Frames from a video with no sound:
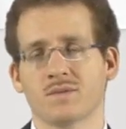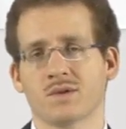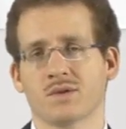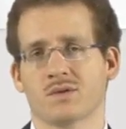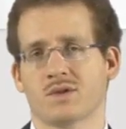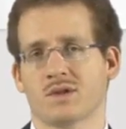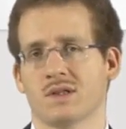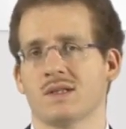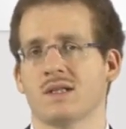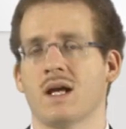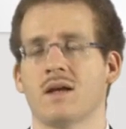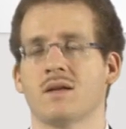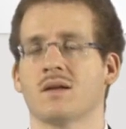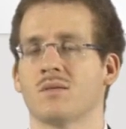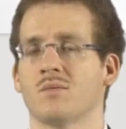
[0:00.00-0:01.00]
So just
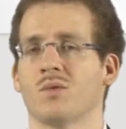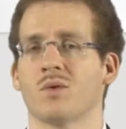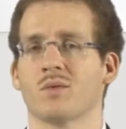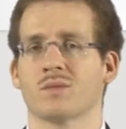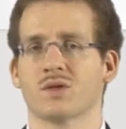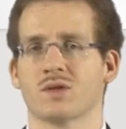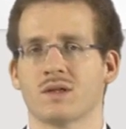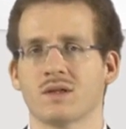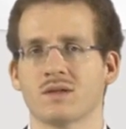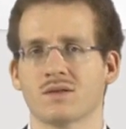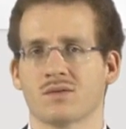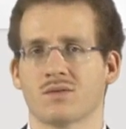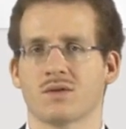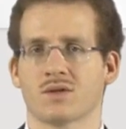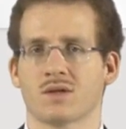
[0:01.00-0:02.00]
adding more machines
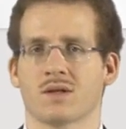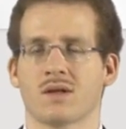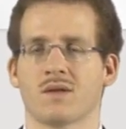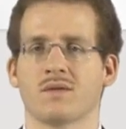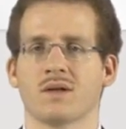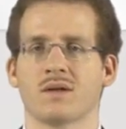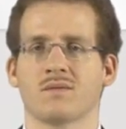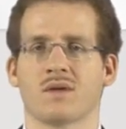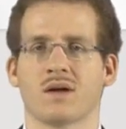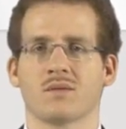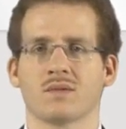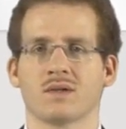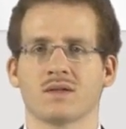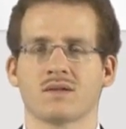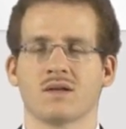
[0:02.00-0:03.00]
to your shared nothing
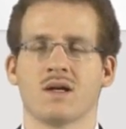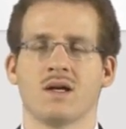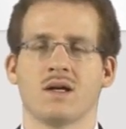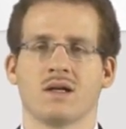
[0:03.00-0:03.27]
environment